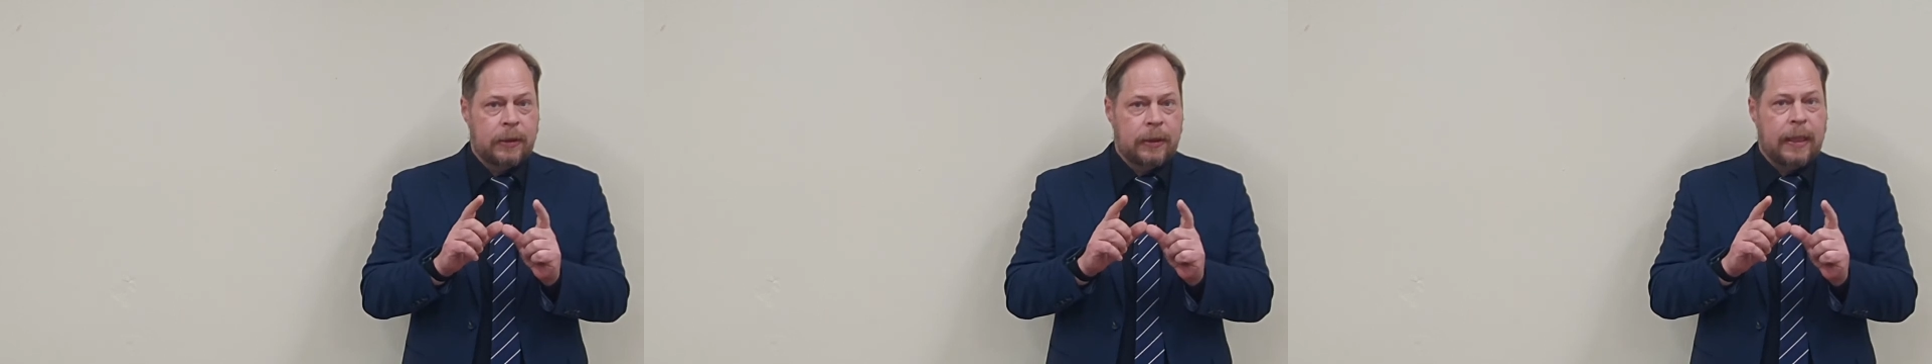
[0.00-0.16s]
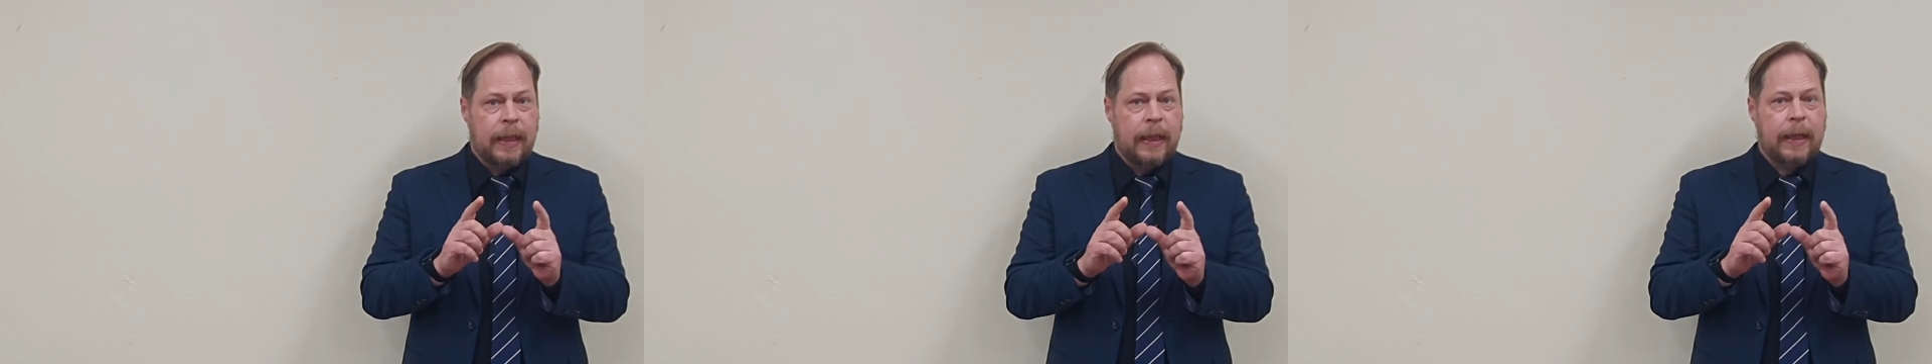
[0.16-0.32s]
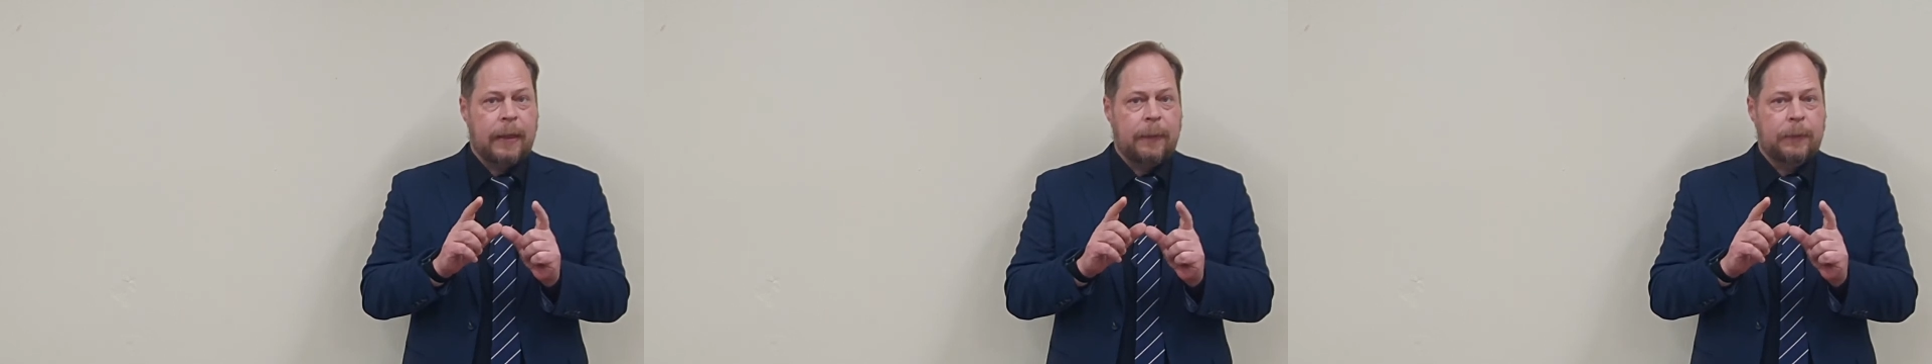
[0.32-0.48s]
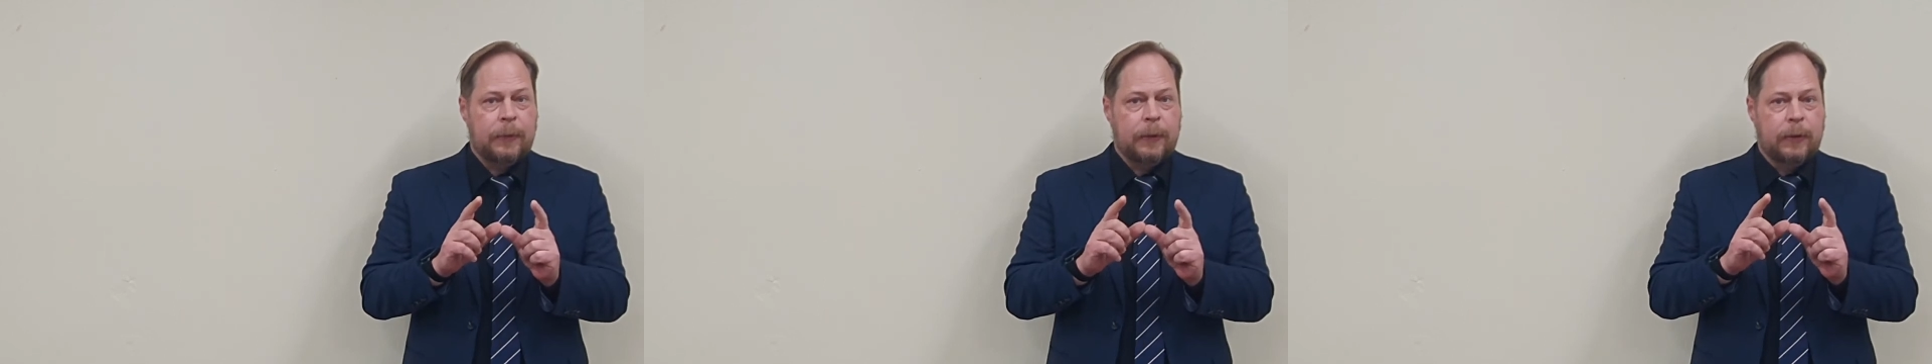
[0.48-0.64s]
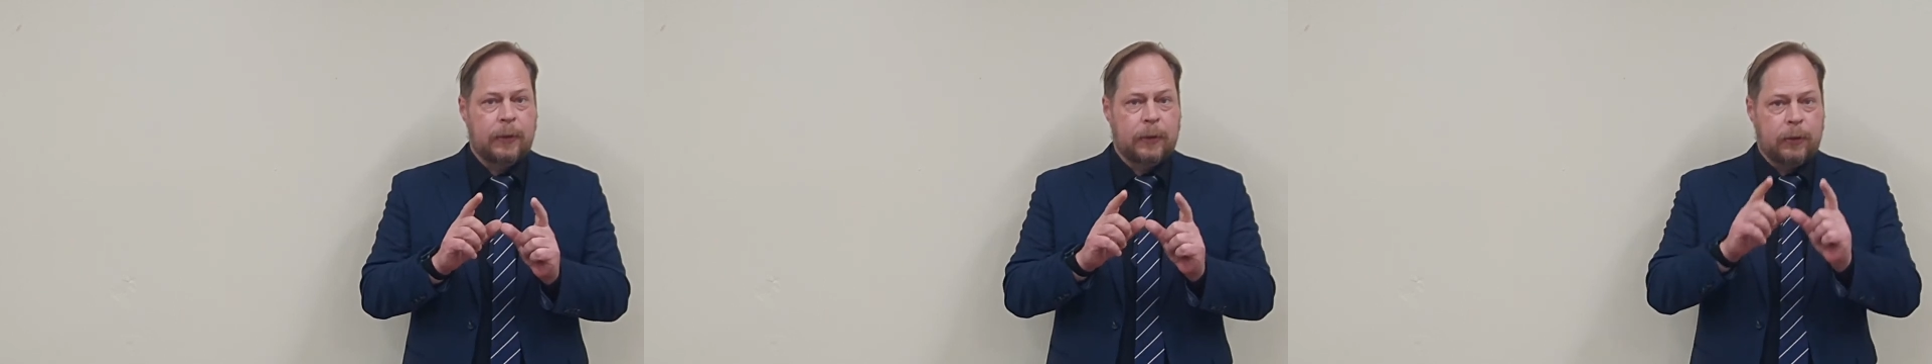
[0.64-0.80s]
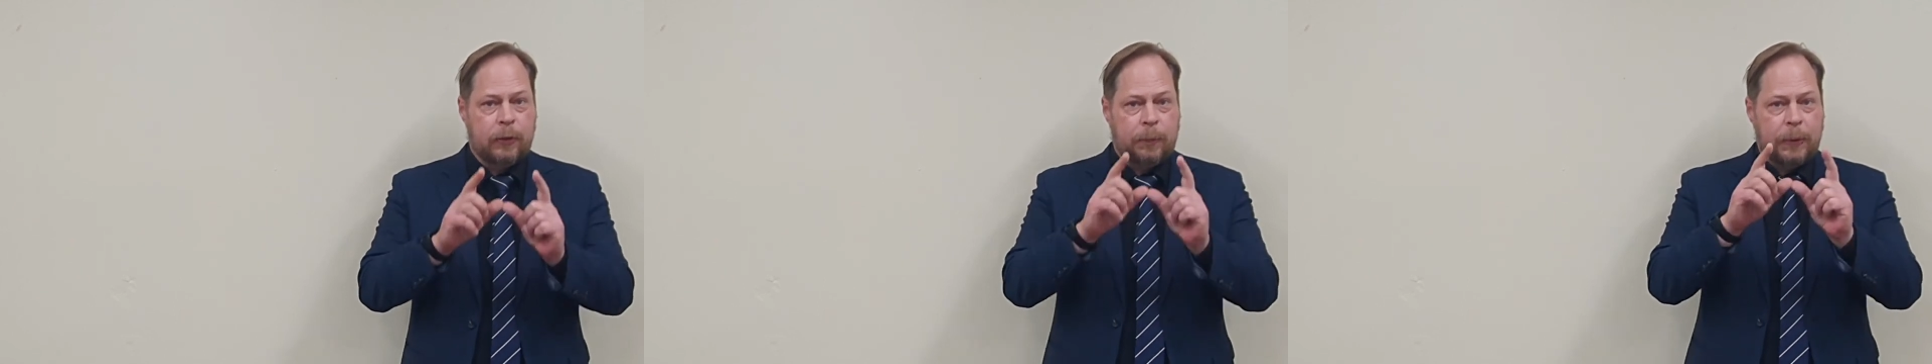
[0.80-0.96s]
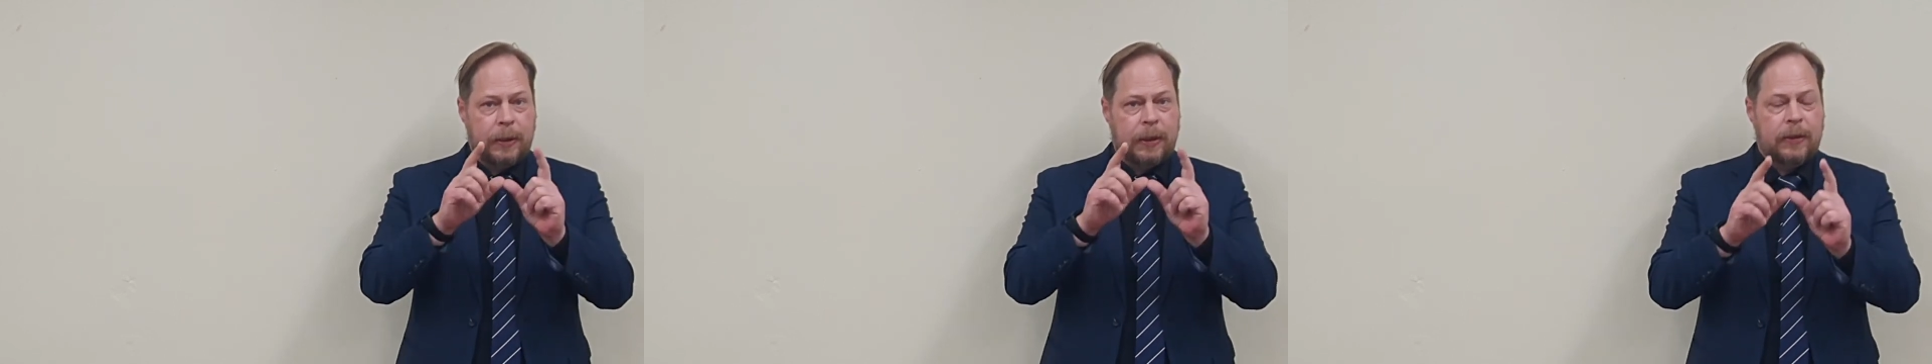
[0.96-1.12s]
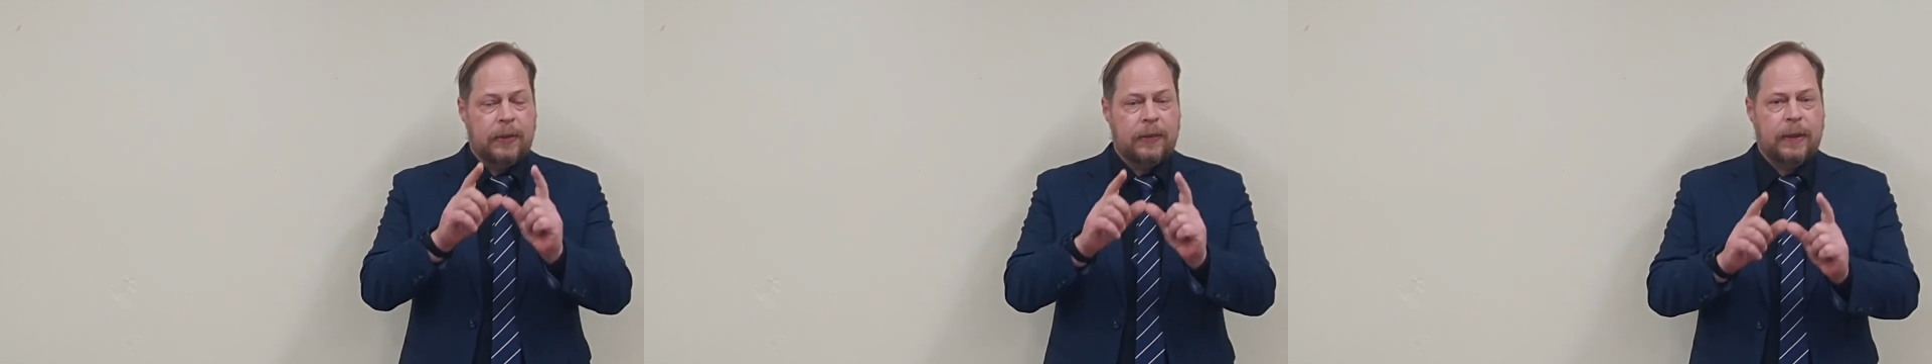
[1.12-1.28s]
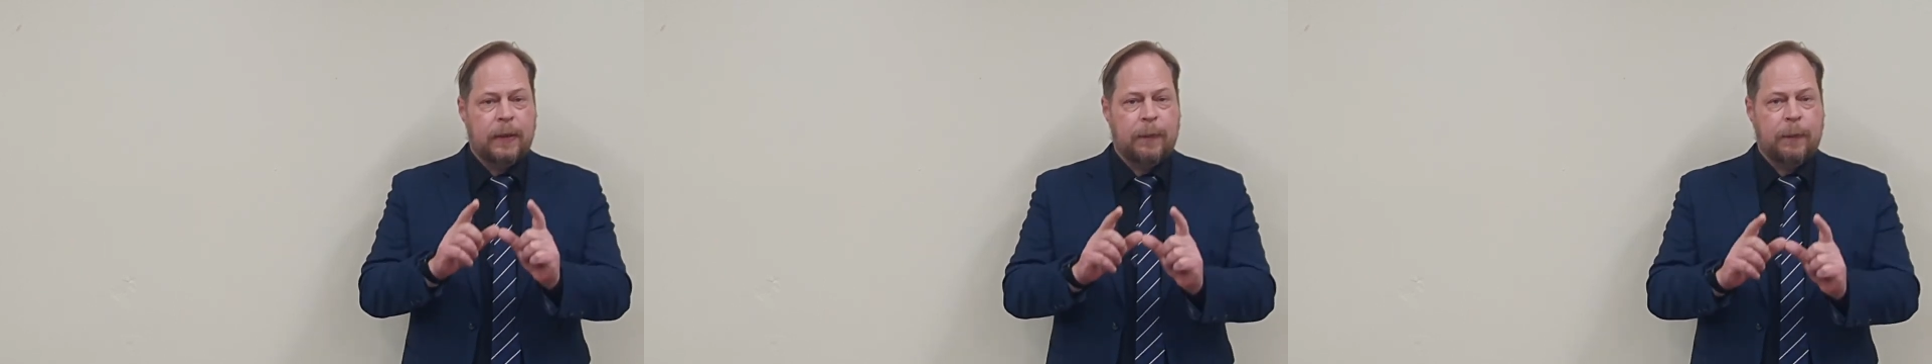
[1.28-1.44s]
after those because
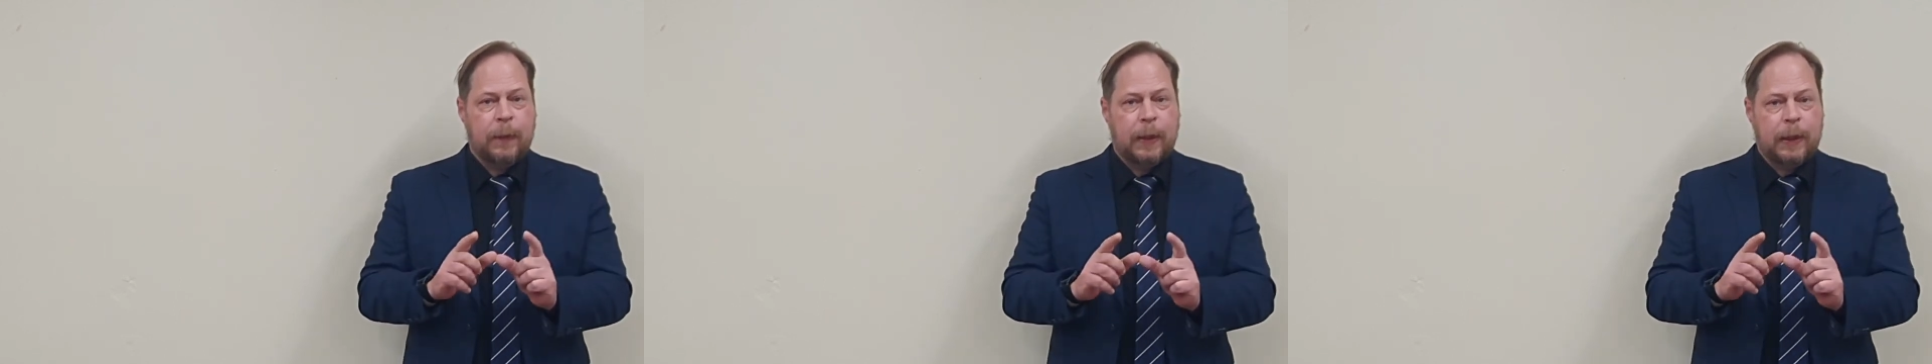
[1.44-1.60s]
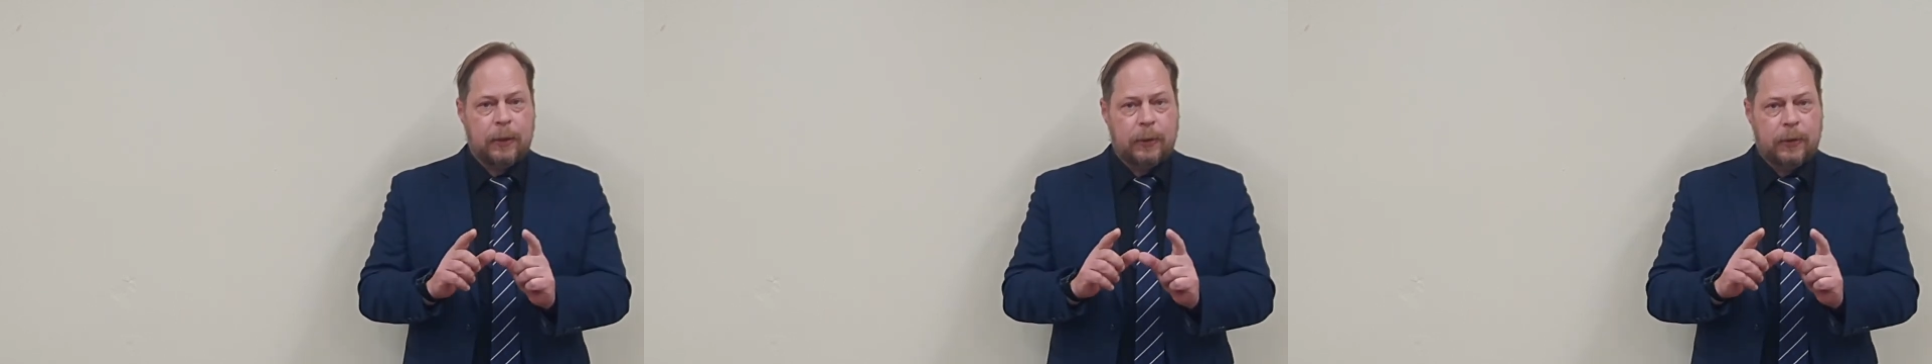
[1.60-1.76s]
they follow